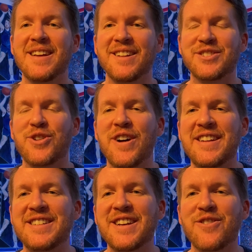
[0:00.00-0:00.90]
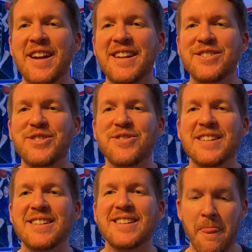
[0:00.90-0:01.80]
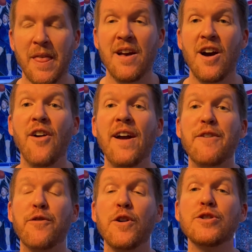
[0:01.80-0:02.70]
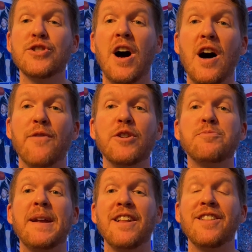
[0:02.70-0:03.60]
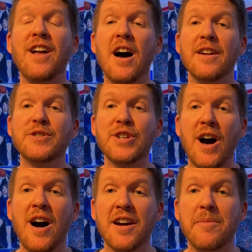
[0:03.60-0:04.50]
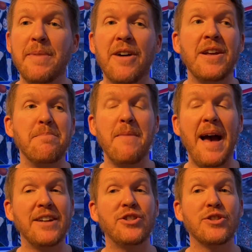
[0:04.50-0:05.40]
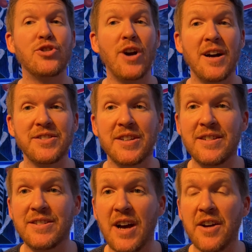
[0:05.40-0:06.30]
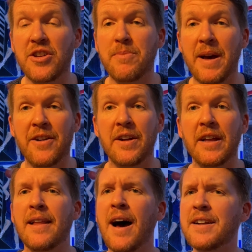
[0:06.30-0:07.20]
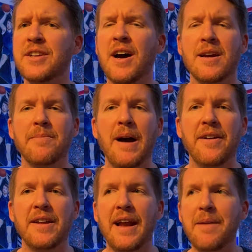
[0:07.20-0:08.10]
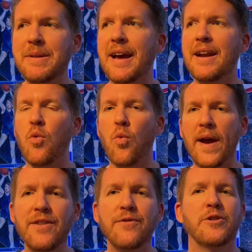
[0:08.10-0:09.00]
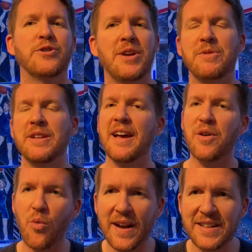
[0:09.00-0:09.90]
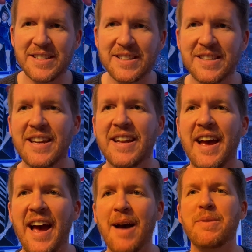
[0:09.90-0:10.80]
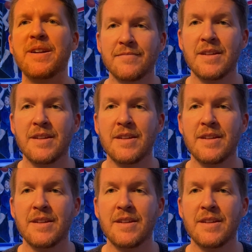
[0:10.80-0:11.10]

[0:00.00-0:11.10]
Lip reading: Let's go ahead and dig right into it. All right, first off, there's been a lot of talk about a Magic Johnson documentary, a lot of talk about it. And I've been kind of waiting for something like, when is this thing gonna happen?